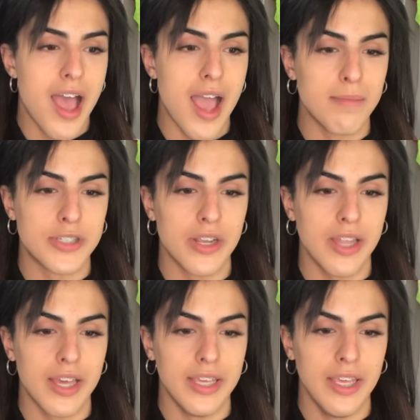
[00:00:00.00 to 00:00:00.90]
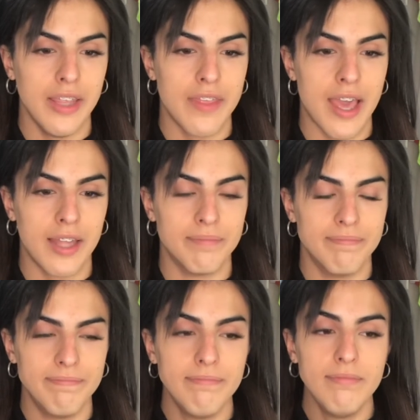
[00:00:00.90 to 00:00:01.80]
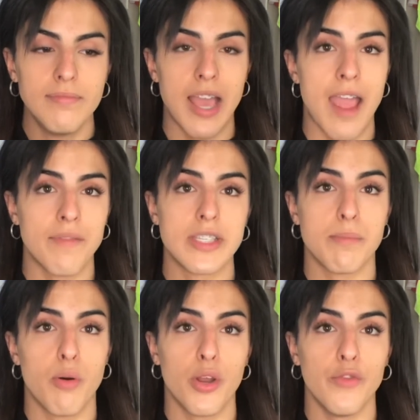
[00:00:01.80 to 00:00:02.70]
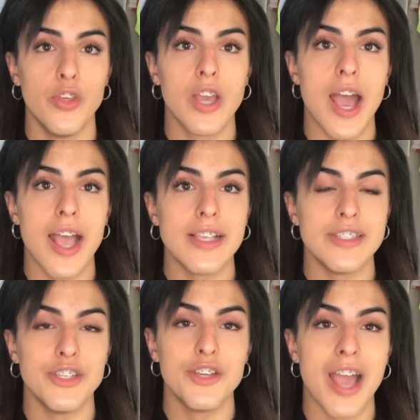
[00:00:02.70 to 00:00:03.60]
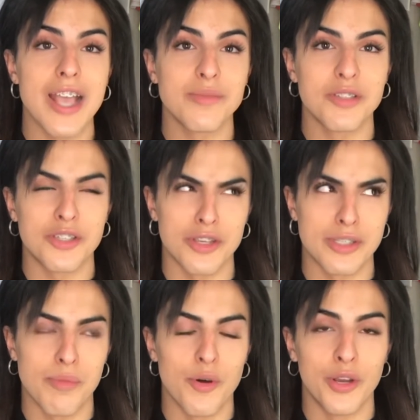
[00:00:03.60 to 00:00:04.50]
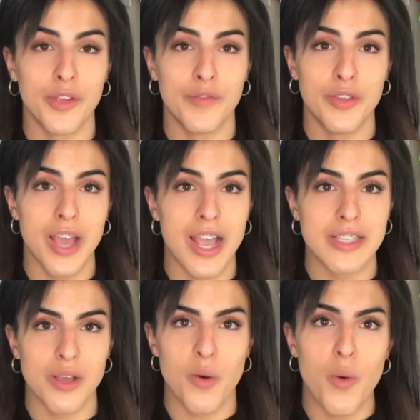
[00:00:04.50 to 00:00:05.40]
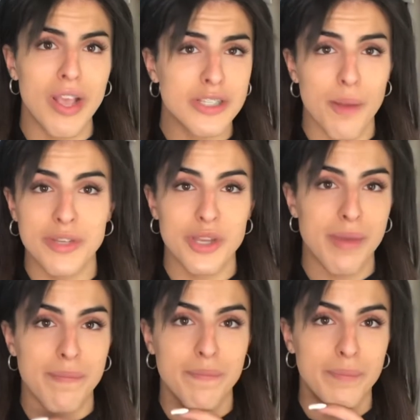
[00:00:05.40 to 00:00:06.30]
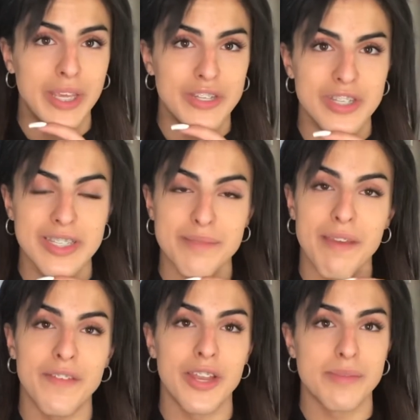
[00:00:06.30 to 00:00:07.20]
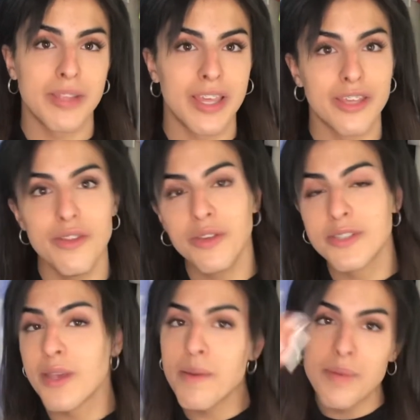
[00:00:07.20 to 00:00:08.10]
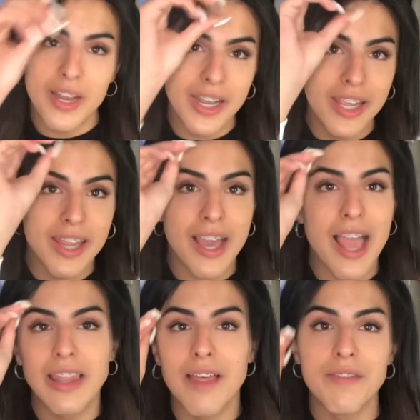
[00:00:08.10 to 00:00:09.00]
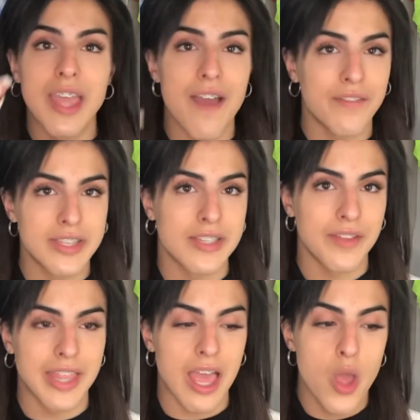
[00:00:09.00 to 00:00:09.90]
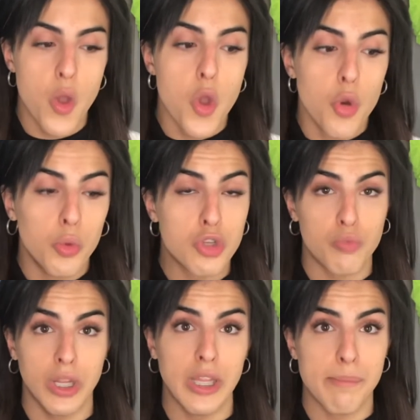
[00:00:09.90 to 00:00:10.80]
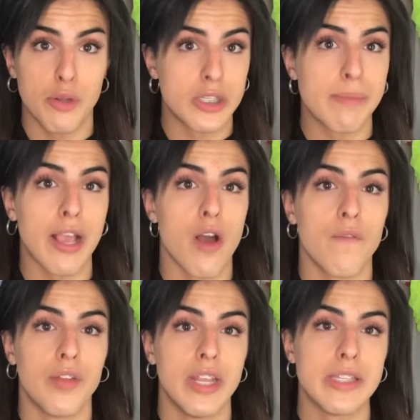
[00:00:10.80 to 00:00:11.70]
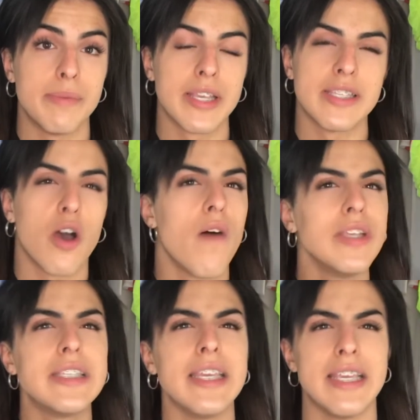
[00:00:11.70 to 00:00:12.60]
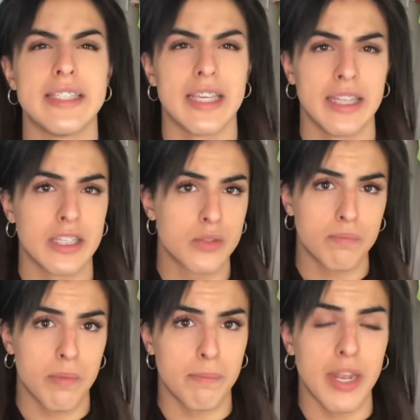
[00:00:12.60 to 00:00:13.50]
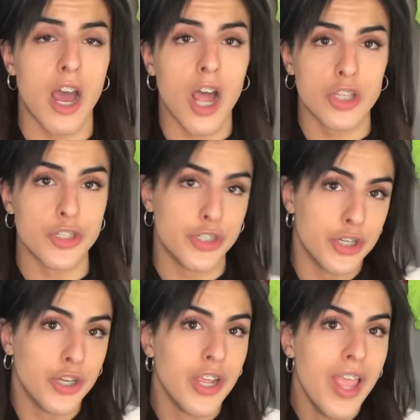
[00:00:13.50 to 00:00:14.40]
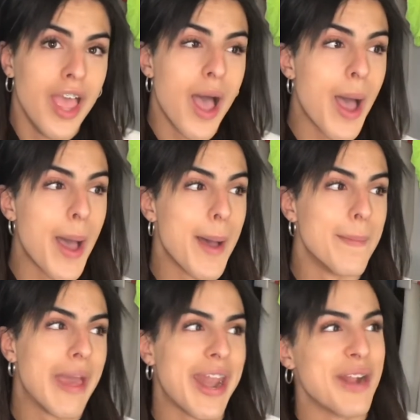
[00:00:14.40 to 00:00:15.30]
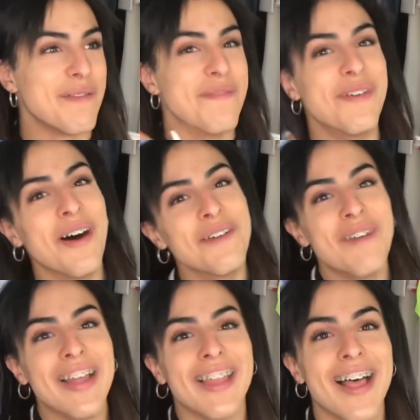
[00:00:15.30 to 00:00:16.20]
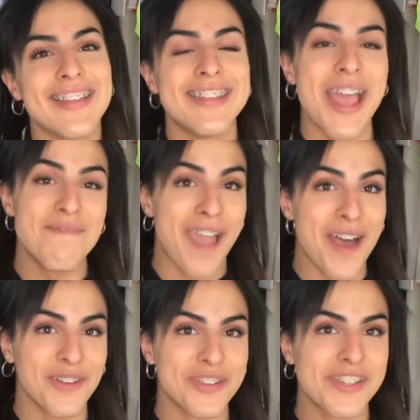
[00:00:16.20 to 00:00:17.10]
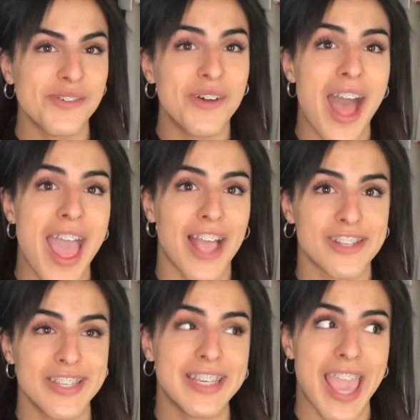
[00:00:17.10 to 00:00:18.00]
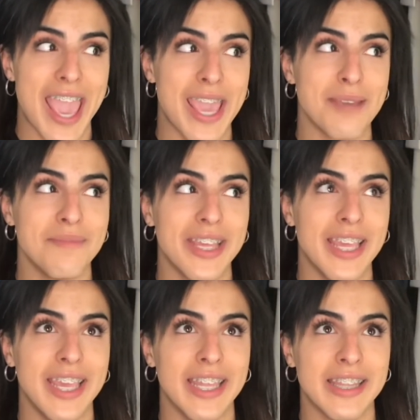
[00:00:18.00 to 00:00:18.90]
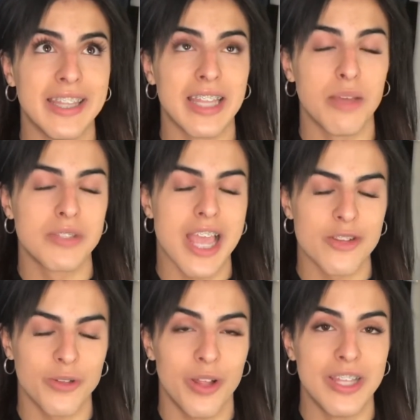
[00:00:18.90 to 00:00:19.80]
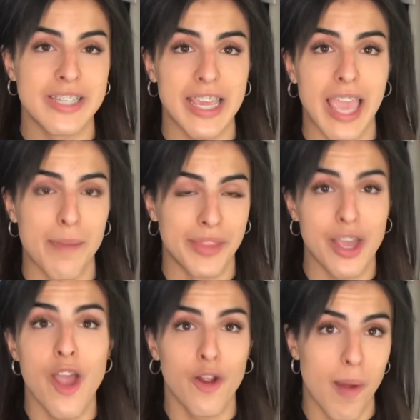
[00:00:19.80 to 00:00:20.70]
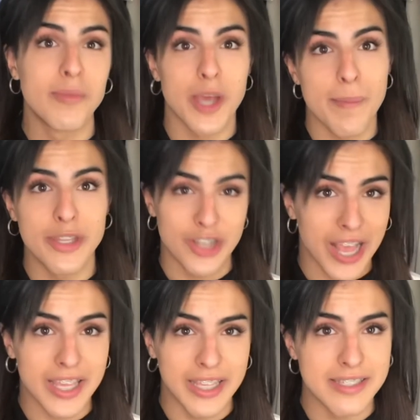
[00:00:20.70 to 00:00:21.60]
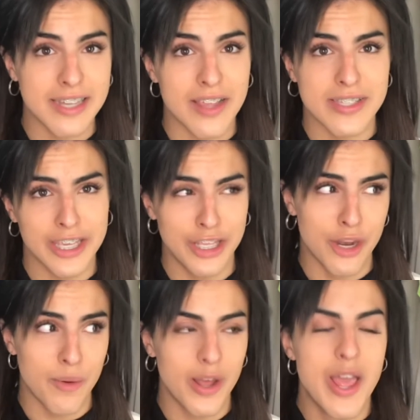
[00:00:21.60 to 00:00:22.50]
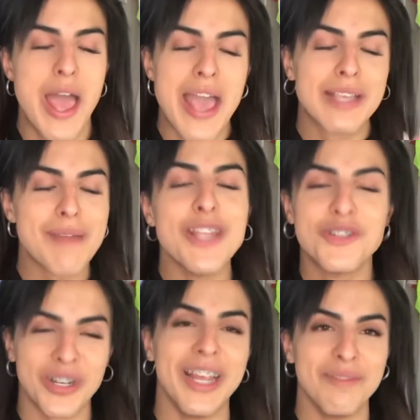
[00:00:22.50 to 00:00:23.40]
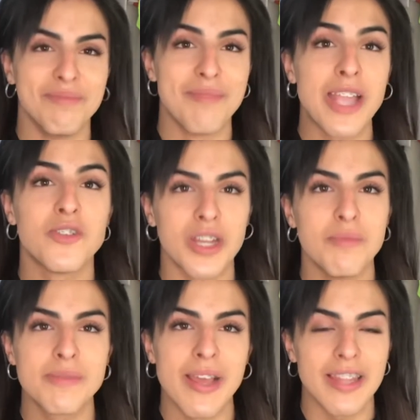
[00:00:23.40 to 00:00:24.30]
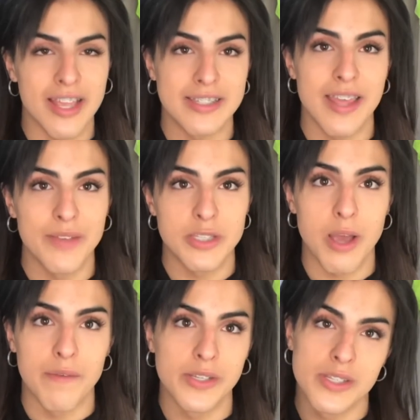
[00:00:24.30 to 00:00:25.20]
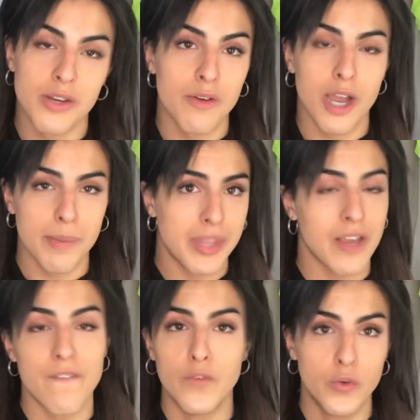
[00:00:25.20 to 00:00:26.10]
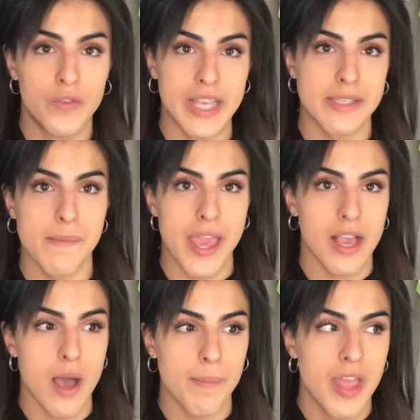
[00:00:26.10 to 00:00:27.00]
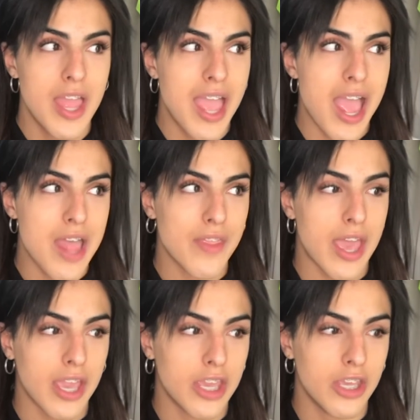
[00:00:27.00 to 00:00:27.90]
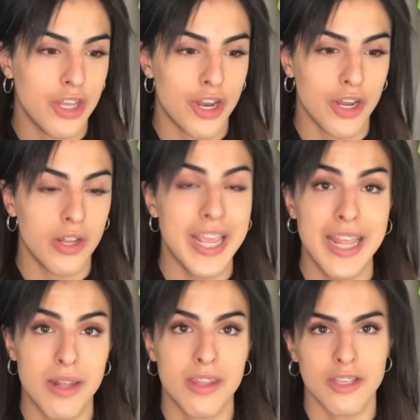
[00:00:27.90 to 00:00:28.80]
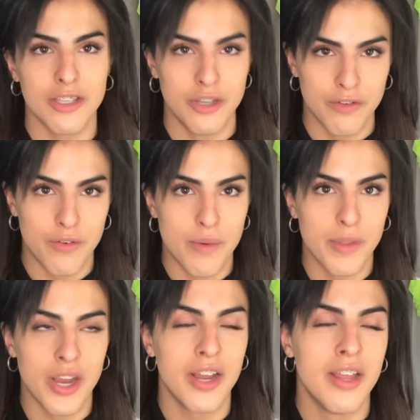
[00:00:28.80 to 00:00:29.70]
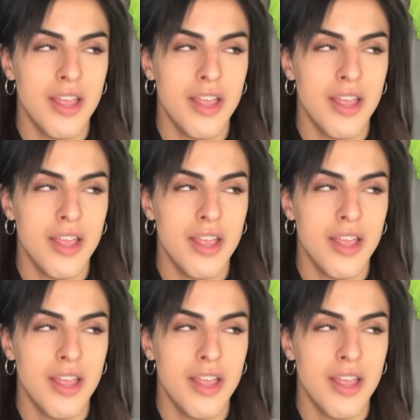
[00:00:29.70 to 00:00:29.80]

I'm so lucky that I have the support of you guys. You guys were so supportive. You guys are always commenting on my pictures and my videos being like, you look so pretty. Like, I love the outfit and stuff like that, which really boosts my confidence because it obviously is something that's a bit hard to do. And I remember on my last day at my old school, I actually came in, it was casual clothes, and I came in like a crop top and chackies. And I was like, you know what? Because my dream was my last day of year 12. I was going to rock up in like a full face of makeup and like, you know, in the uniform though.